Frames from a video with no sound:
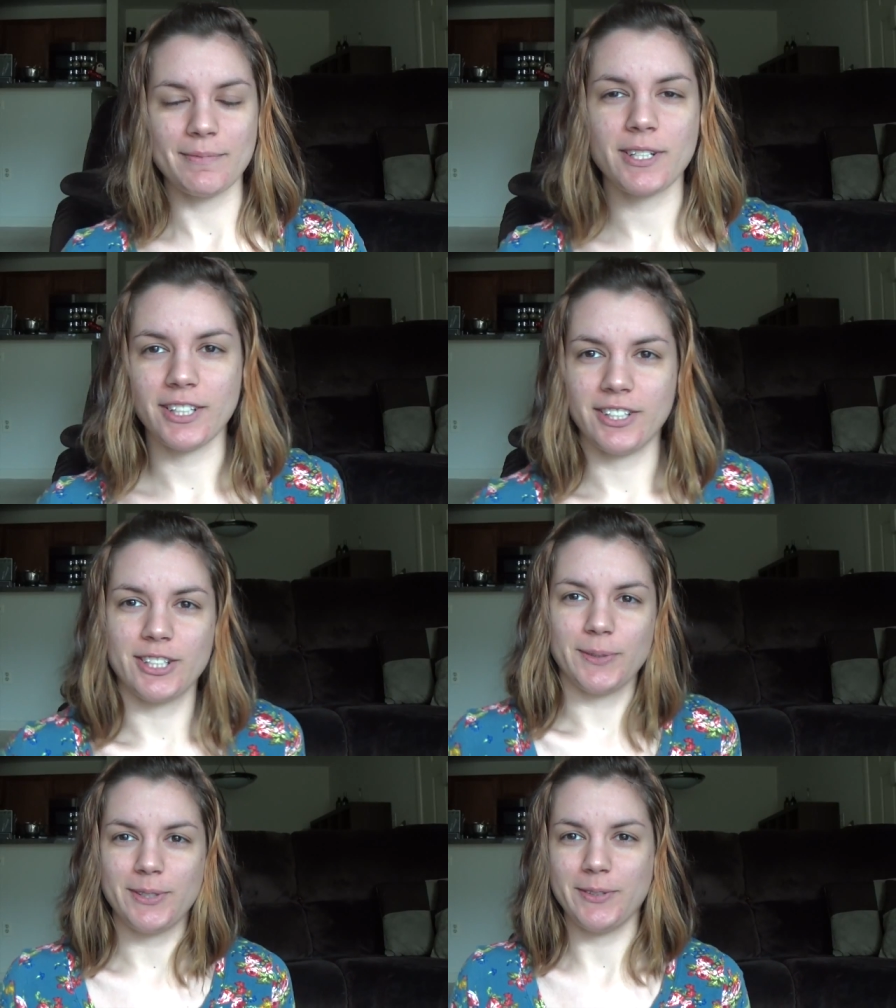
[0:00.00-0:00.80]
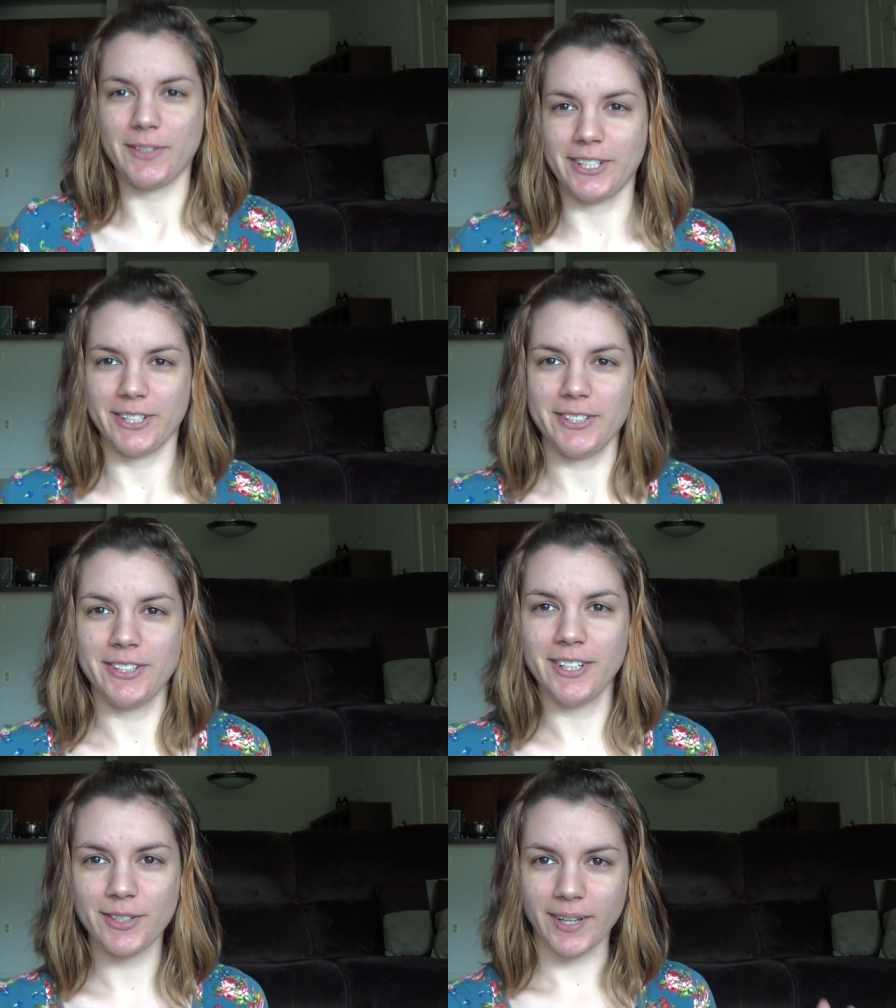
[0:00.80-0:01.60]
So I'm just going to scooch over here
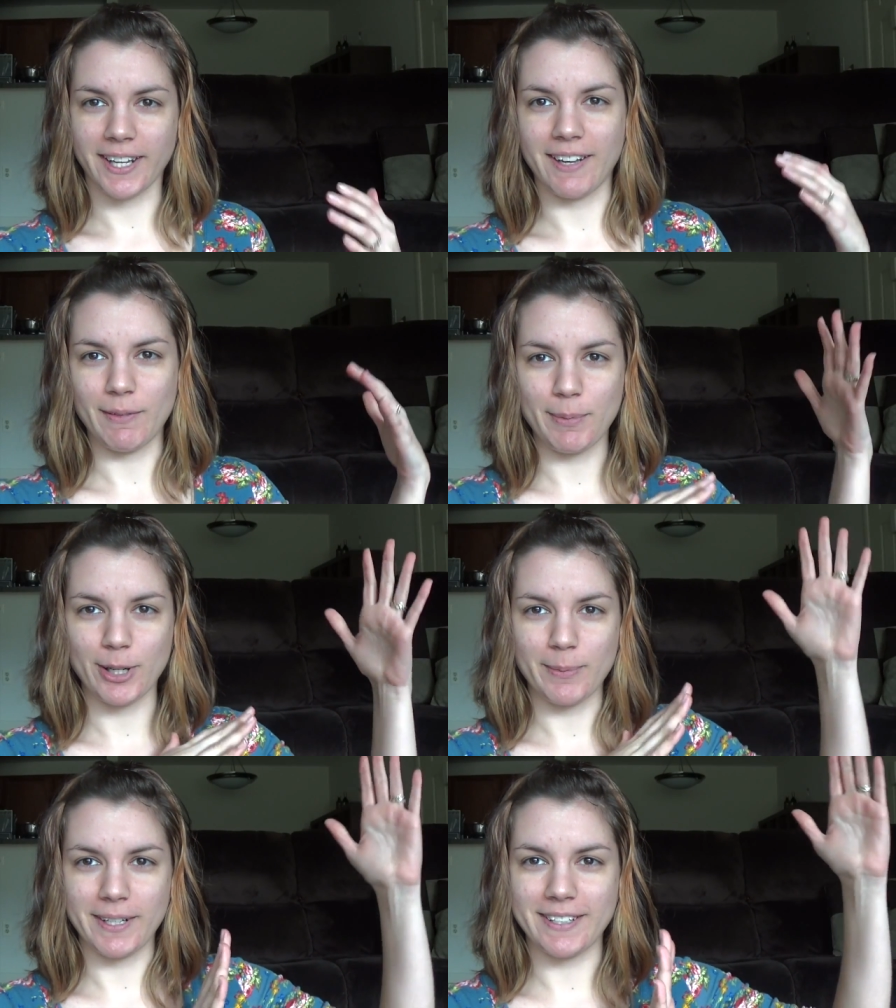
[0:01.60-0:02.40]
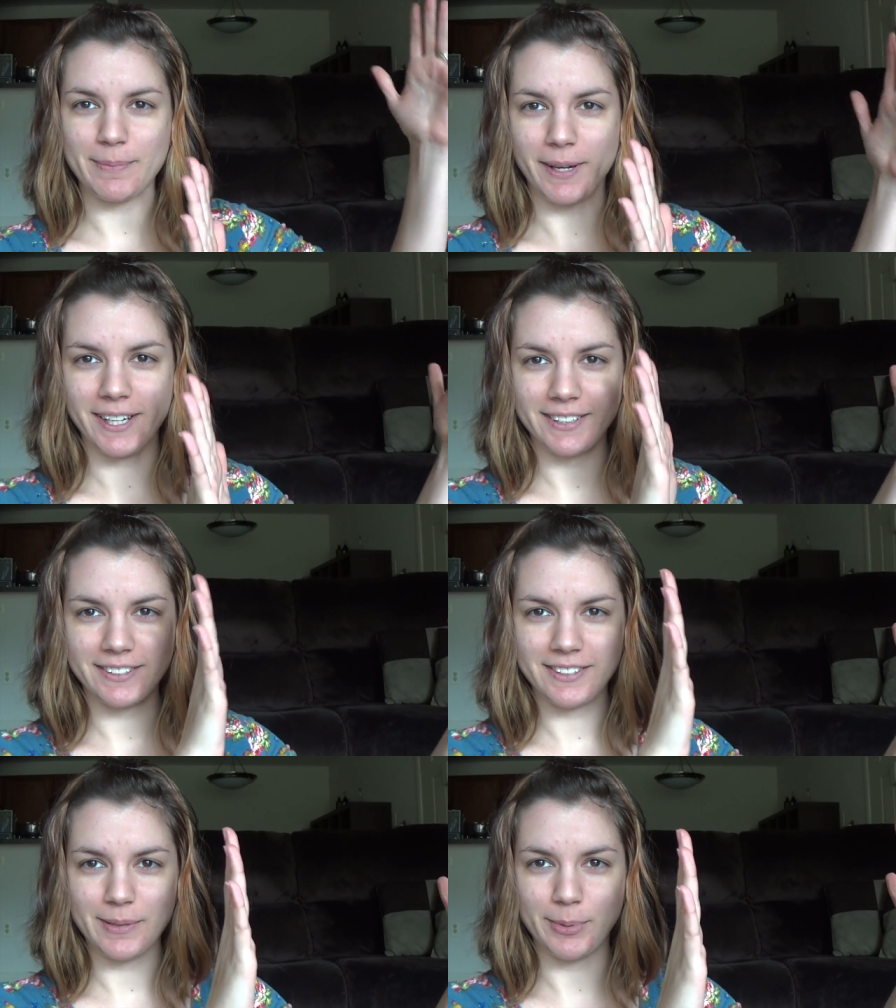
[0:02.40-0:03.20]
so I can have a permanent spot
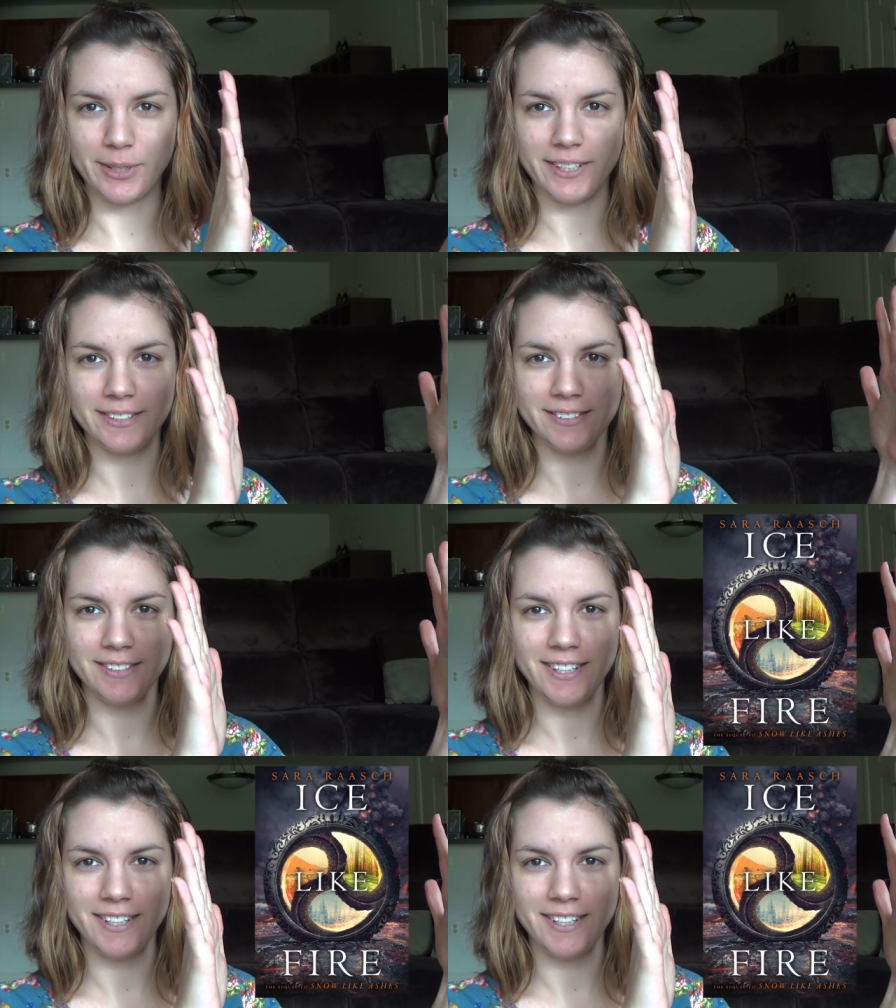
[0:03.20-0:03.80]
to put.